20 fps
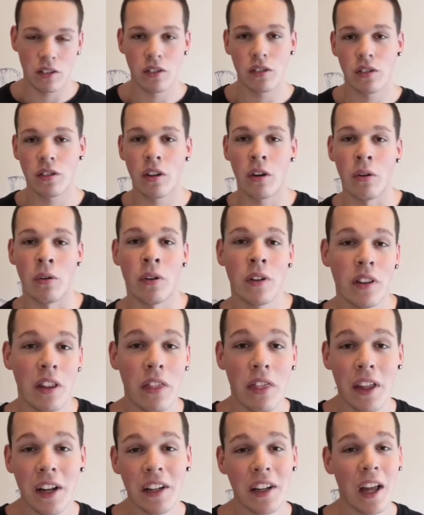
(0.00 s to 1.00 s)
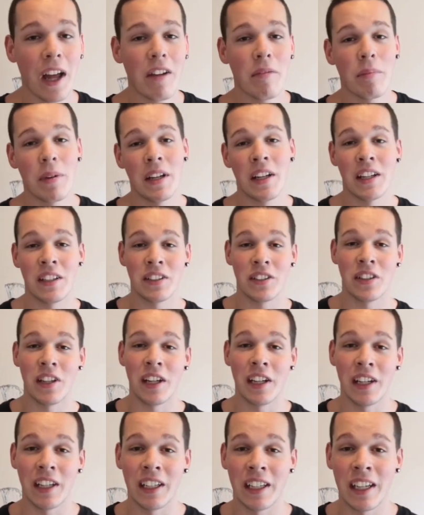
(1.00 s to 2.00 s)
So, the thing that I've been into
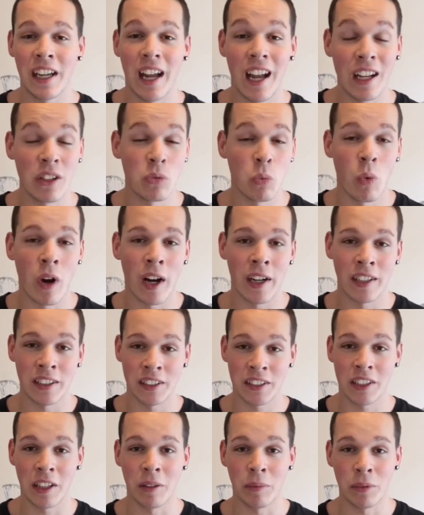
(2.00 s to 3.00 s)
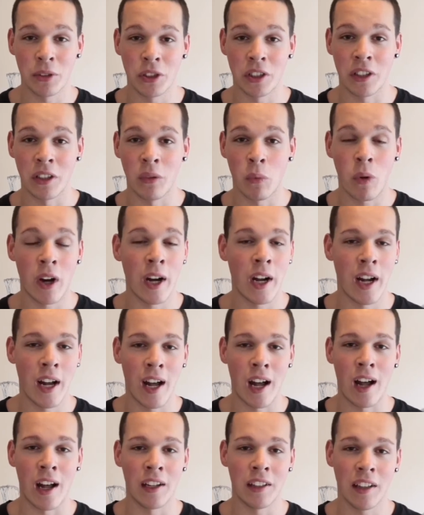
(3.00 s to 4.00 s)
lately is wire sculpture, wire
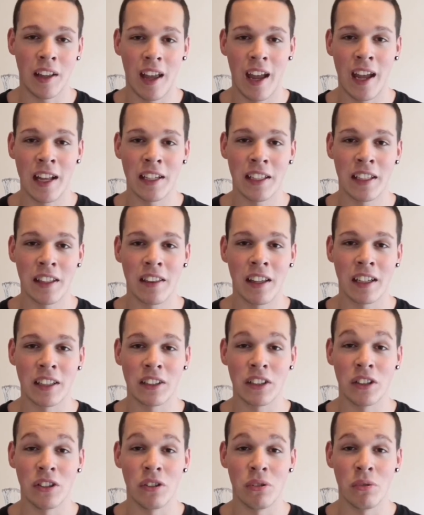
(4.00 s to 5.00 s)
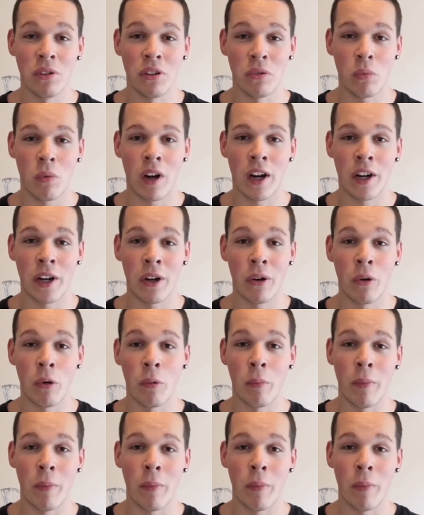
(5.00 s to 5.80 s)
art, anything to do with wire or